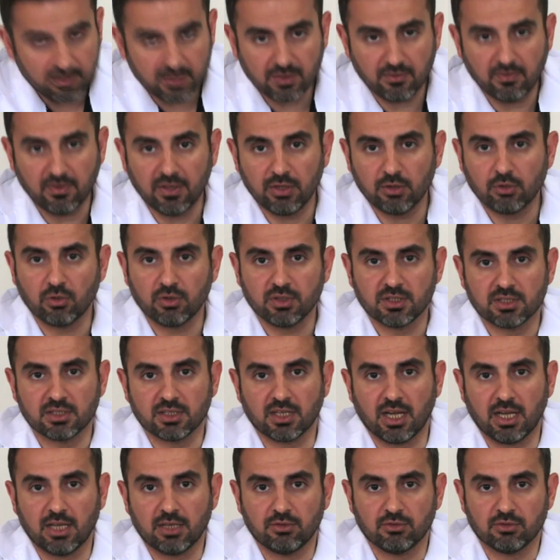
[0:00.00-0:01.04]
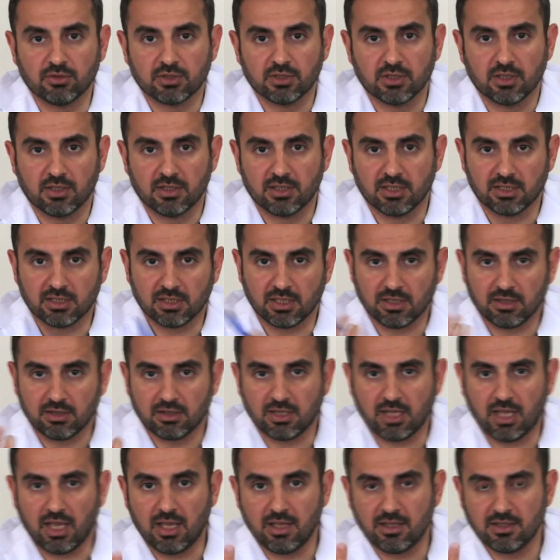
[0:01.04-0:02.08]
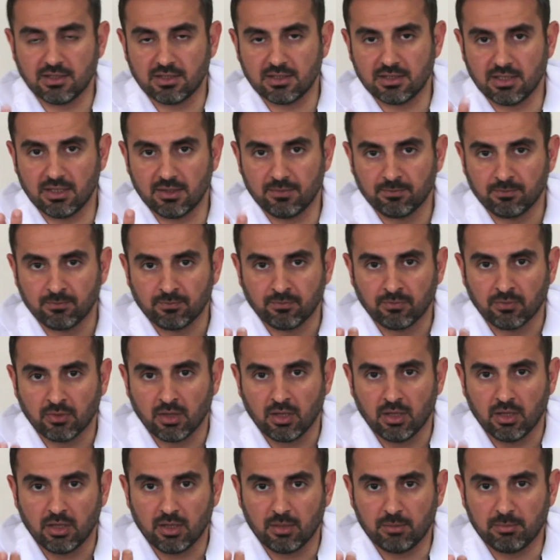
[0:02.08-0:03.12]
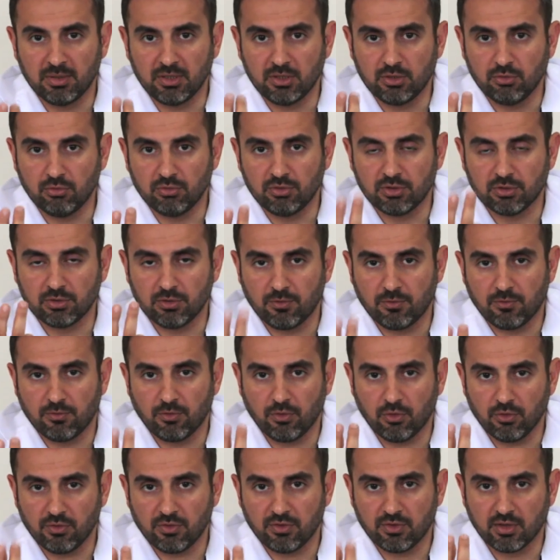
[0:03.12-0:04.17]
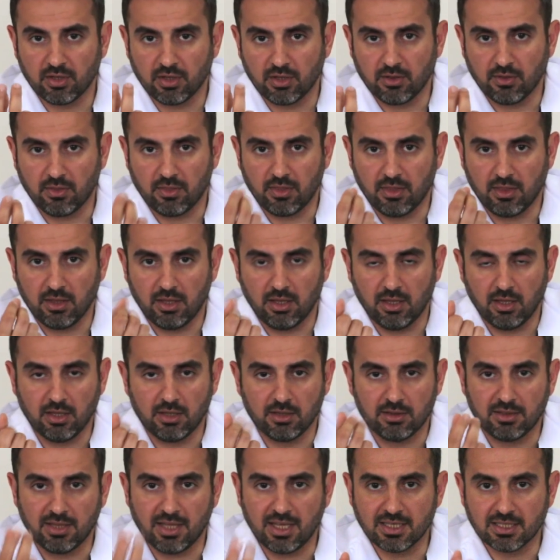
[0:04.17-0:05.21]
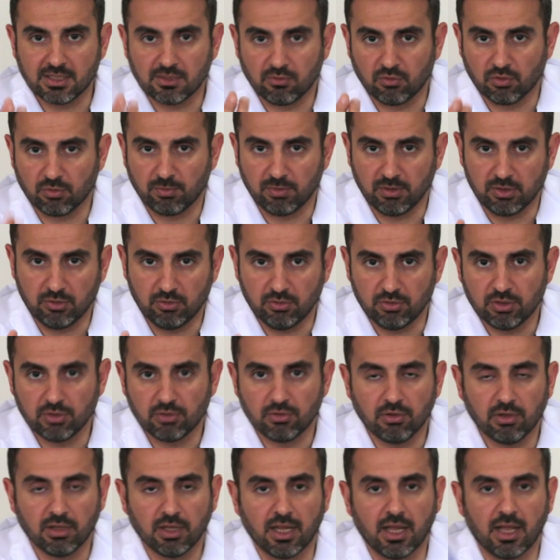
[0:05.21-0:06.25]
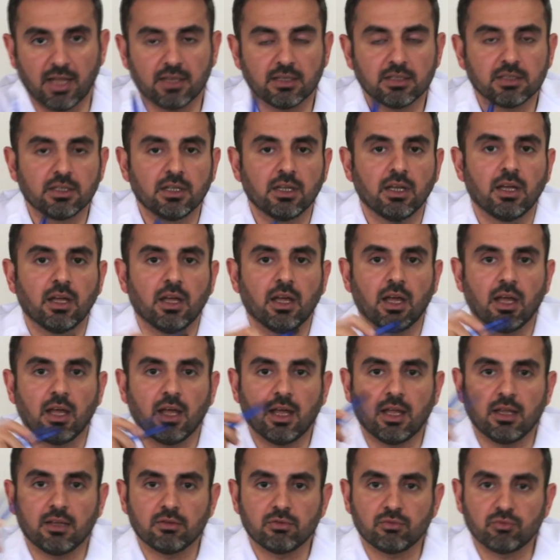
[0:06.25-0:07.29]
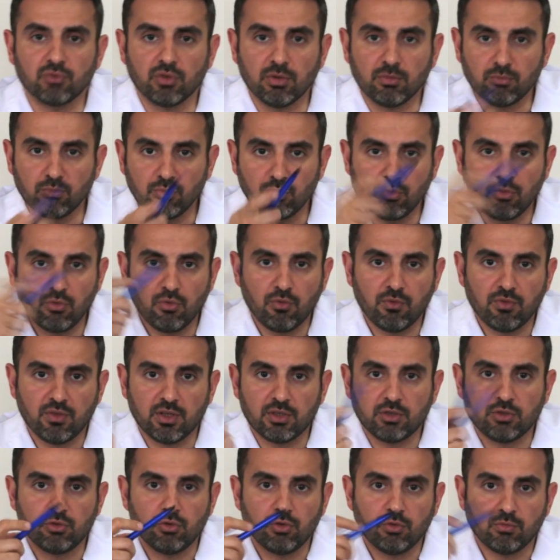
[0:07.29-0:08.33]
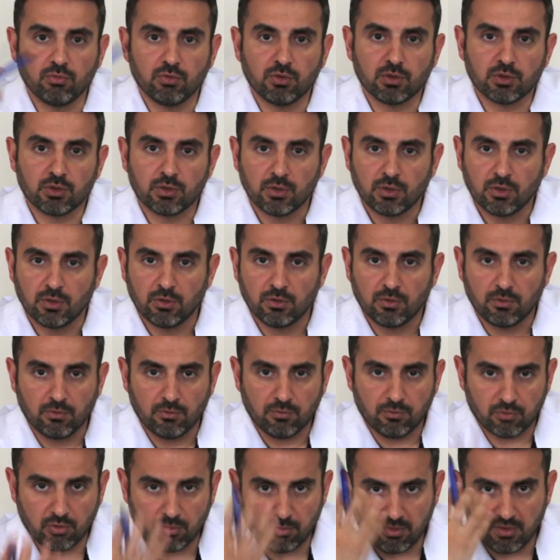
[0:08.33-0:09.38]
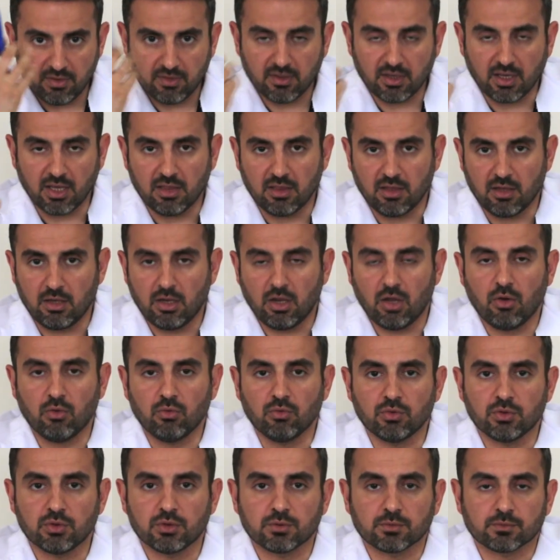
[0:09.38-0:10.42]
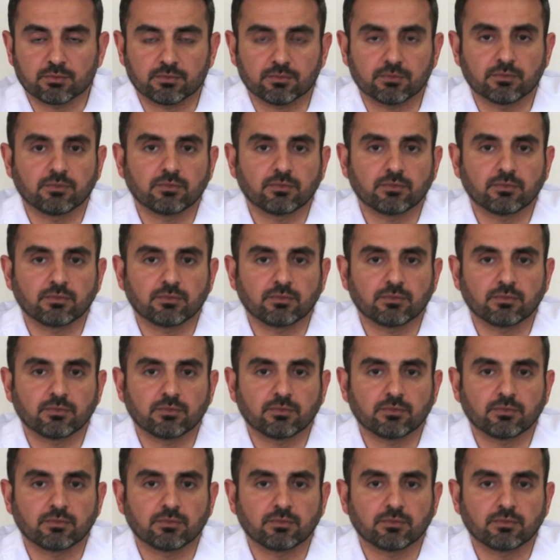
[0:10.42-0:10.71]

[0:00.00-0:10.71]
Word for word: the sphenoid sinus that contains the pituitary fossa, the nest for pituitary gland, and remove the tumor from inside the nose,